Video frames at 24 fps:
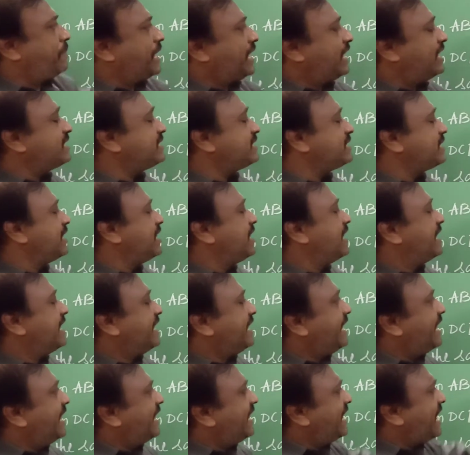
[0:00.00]
plus
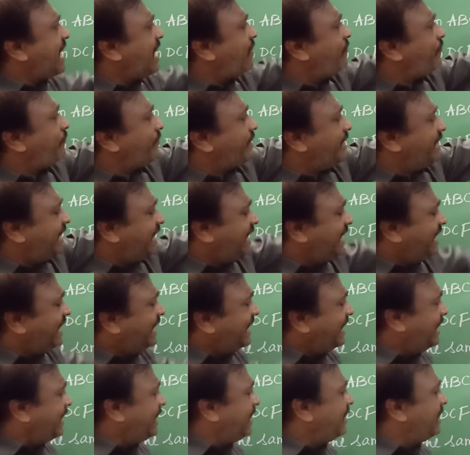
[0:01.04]
area of
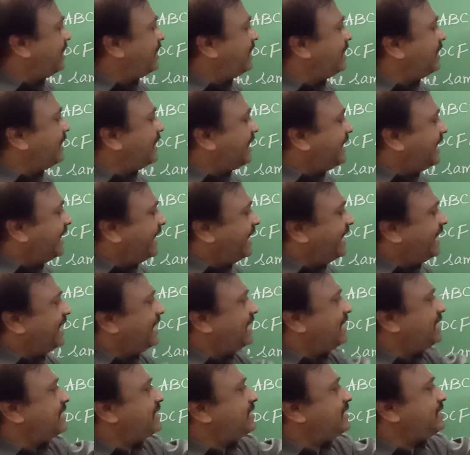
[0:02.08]

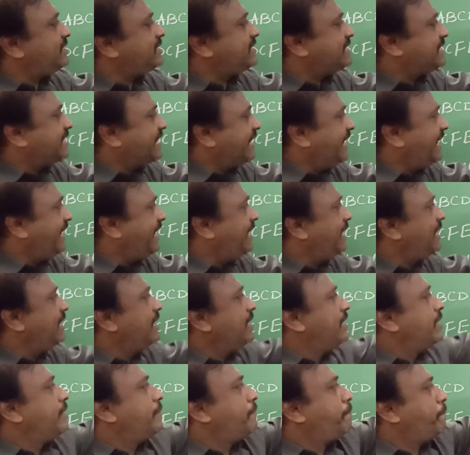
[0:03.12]

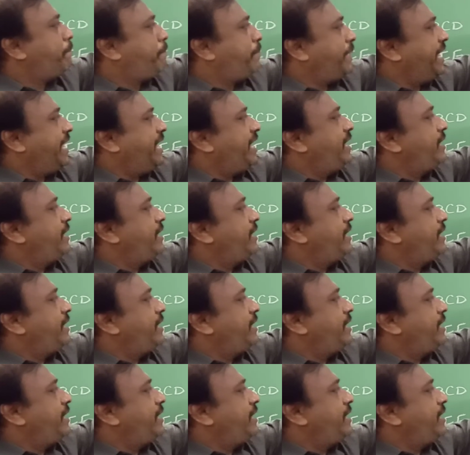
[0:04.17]
EDCB,